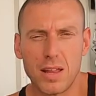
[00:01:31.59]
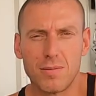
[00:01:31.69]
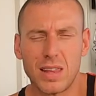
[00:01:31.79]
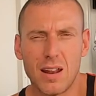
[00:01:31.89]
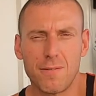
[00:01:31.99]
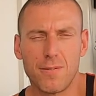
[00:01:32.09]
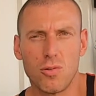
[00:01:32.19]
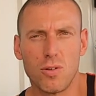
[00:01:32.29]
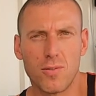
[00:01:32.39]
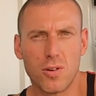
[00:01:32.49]
I've done a
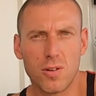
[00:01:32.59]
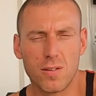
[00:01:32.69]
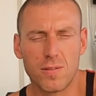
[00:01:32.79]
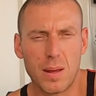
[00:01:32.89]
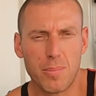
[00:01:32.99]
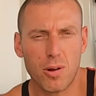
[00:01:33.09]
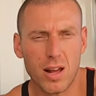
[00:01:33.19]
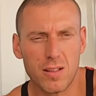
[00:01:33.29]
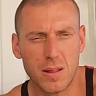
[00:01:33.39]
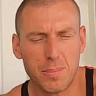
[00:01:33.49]
few reviews of their
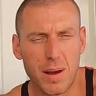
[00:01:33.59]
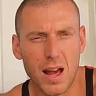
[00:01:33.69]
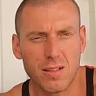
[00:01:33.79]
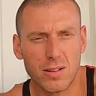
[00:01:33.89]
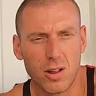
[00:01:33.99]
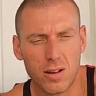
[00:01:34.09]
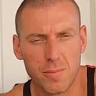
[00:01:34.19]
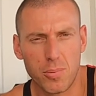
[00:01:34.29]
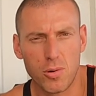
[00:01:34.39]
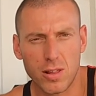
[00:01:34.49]
products in the past. I like
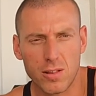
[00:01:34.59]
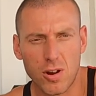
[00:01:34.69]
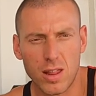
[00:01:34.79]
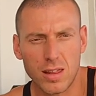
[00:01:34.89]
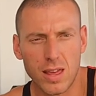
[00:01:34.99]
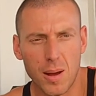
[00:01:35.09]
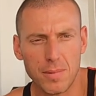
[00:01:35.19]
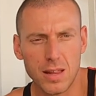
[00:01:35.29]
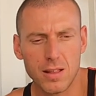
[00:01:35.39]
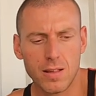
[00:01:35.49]
supporting Australian
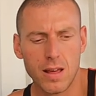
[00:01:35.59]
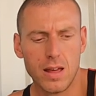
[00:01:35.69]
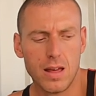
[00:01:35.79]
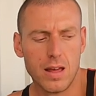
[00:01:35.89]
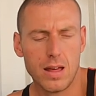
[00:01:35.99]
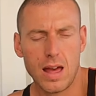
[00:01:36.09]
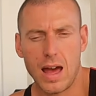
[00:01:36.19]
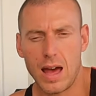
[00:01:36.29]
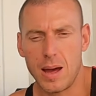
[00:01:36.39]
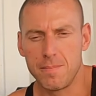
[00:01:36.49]
companies.
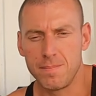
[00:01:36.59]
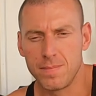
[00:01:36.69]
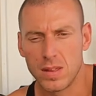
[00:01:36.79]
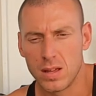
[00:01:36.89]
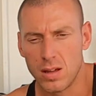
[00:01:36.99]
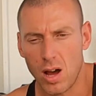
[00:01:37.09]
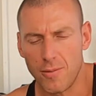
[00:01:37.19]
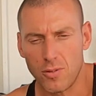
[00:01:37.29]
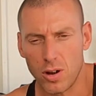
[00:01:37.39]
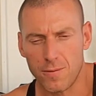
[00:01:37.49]
I've
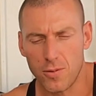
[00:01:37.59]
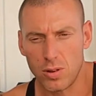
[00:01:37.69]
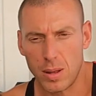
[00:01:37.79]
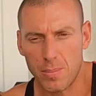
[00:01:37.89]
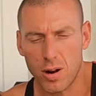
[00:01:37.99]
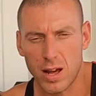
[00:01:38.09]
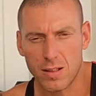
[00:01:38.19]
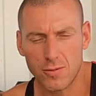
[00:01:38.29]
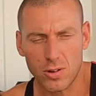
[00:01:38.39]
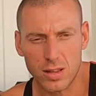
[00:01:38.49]
got a few of their
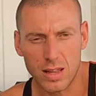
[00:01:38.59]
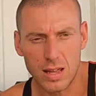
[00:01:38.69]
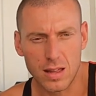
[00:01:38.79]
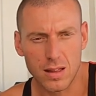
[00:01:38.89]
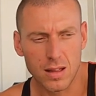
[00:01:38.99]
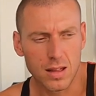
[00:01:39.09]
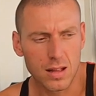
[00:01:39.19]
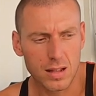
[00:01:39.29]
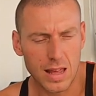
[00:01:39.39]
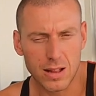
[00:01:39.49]
products. I've got the
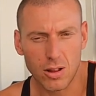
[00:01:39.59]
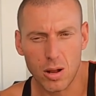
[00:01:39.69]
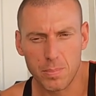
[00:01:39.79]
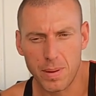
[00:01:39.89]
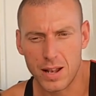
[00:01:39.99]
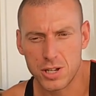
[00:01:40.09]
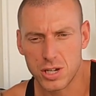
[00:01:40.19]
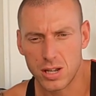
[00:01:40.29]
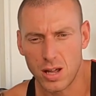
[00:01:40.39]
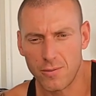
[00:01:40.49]
Decline
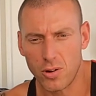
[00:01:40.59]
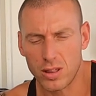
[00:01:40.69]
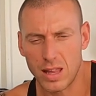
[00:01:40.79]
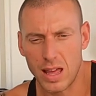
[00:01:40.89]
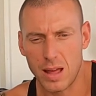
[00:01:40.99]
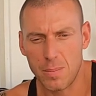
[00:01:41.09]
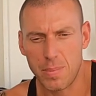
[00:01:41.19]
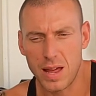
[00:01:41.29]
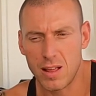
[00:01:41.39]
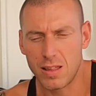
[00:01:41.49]
Bench. I've got their
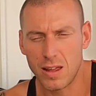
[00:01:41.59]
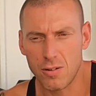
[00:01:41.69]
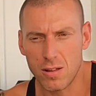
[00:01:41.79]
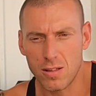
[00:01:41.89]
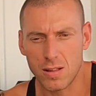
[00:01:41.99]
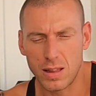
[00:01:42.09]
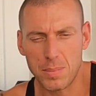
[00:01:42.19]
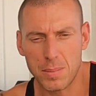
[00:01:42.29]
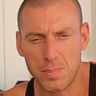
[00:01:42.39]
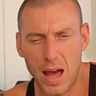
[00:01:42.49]
P-Series
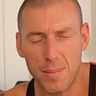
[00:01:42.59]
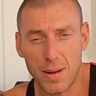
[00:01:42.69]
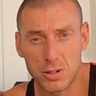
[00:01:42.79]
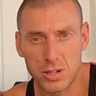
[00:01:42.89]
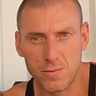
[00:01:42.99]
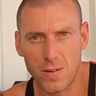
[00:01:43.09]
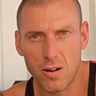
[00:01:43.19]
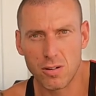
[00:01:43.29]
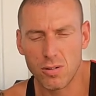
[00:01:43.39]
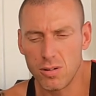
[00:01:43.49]
Olympic Barbell, which is
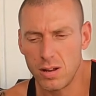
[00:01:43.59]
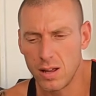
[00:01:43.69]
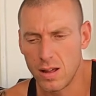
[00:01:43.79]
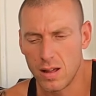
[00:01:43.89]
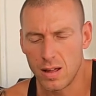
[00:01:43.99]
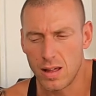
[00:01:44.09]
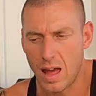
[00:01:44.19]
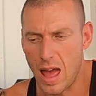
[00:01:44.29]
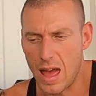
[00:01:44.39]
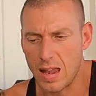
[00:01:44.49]
very good.
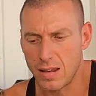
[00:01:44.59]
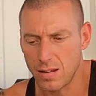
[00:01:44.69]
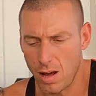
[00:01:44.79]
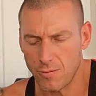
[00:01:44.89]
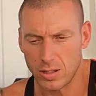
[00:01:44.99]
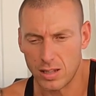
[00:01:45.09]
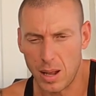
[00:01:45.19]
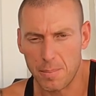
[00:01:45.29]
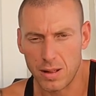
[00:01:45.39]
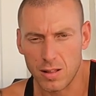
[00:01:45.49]
And I've got the
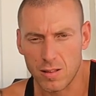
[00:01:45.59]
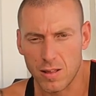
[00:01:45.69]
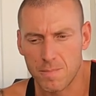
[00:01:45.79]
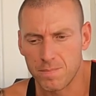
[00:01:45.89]
dumbbells.